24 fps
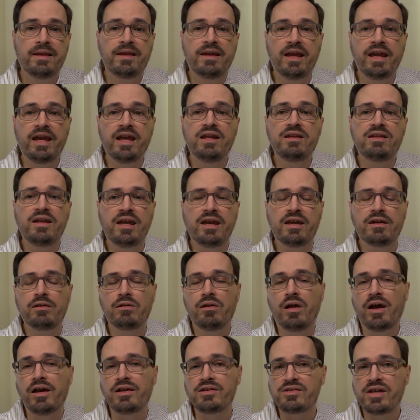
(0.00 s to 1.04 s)
and
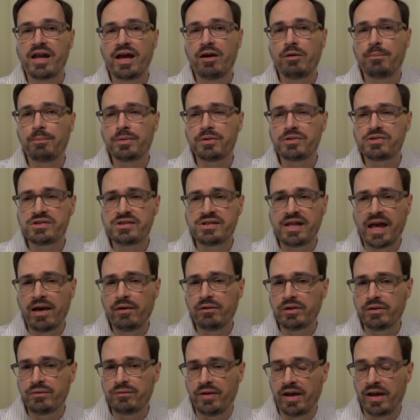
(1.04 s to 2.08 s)
analyze how
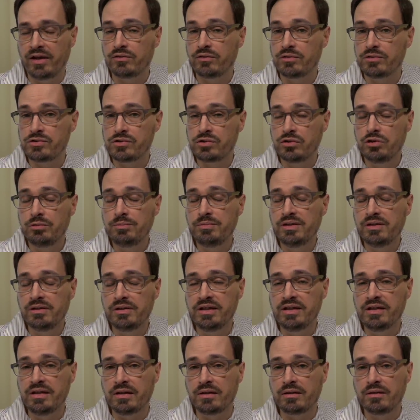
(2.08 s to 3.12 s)
personality factors could be
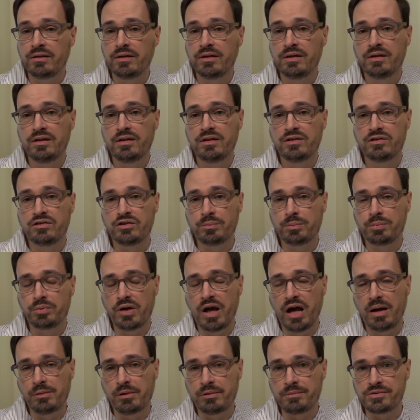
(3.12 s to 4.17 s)
leading to
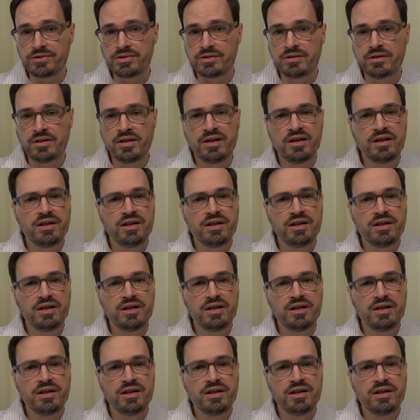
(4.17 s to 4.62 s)
problems.